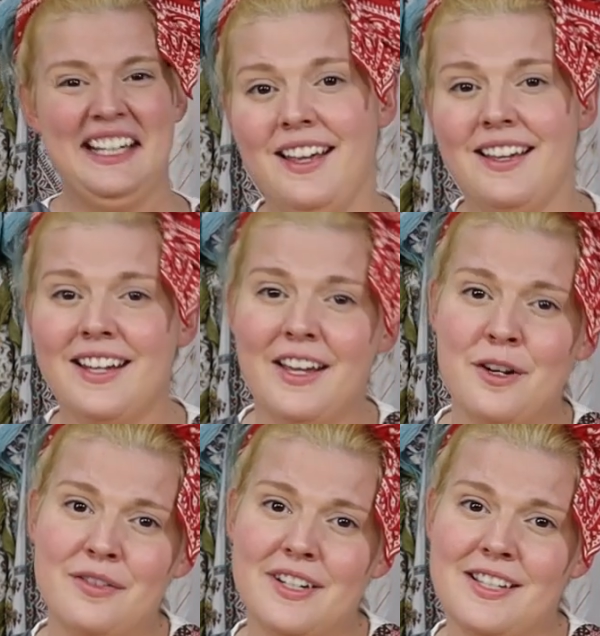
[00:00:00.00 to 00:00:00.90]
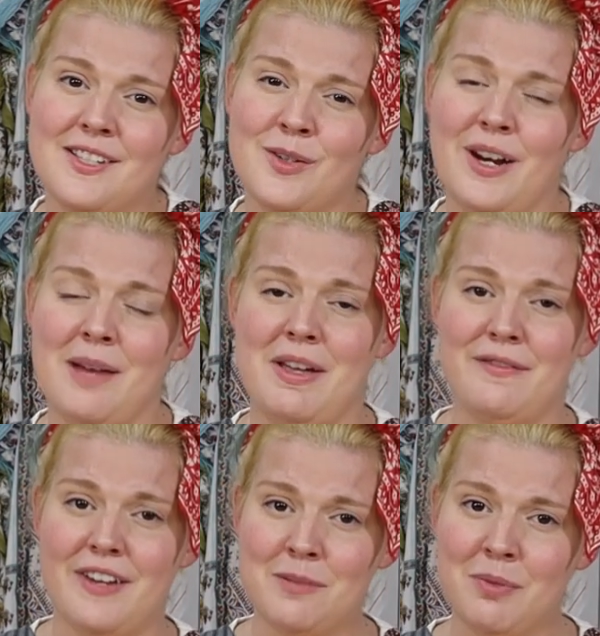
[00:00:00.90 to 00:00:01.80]
And head over to Instagram
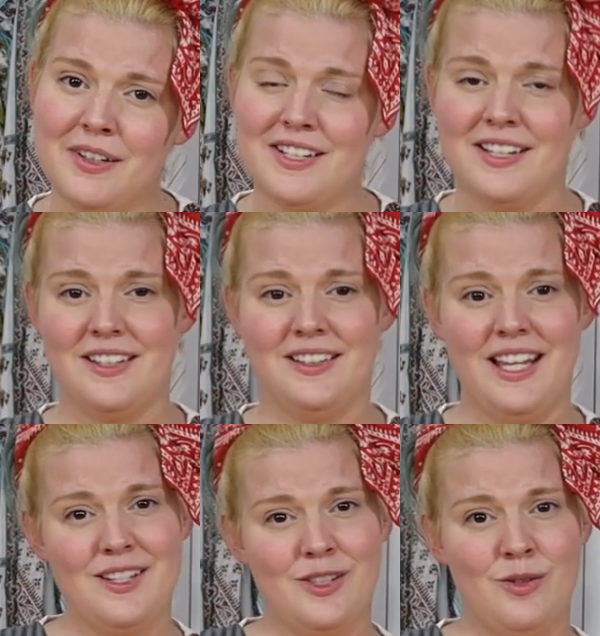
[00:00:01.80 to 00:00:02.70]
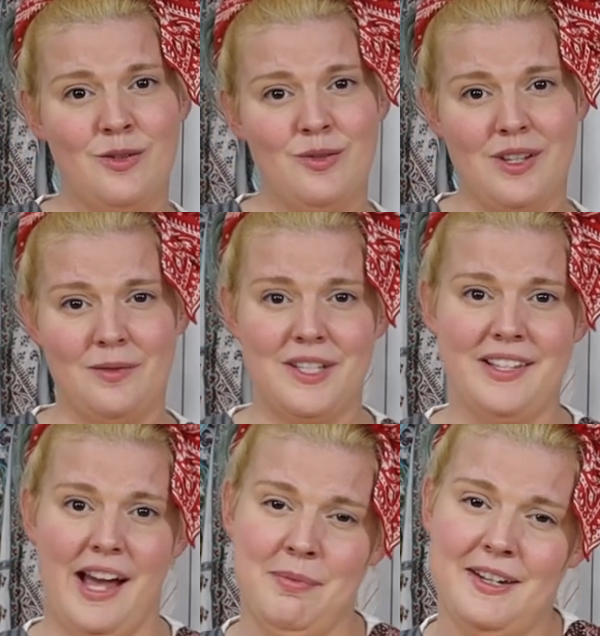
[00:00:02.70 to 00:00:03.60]
and Facebook to get the latest news on
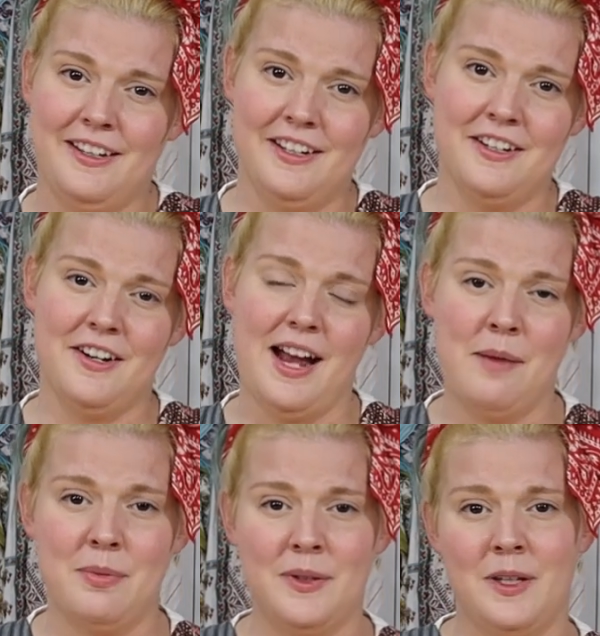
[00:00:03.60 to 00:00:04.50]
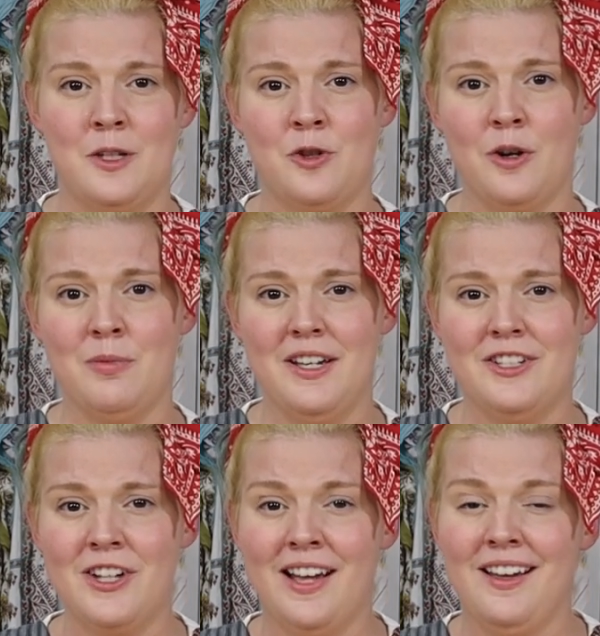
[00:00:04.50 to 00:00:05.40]
what's happening here at Burnley and
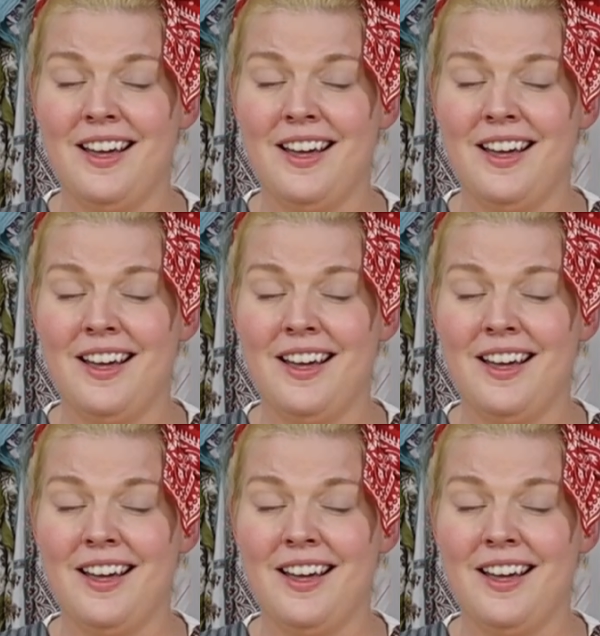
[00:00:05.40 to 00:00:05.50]
Trowbridge,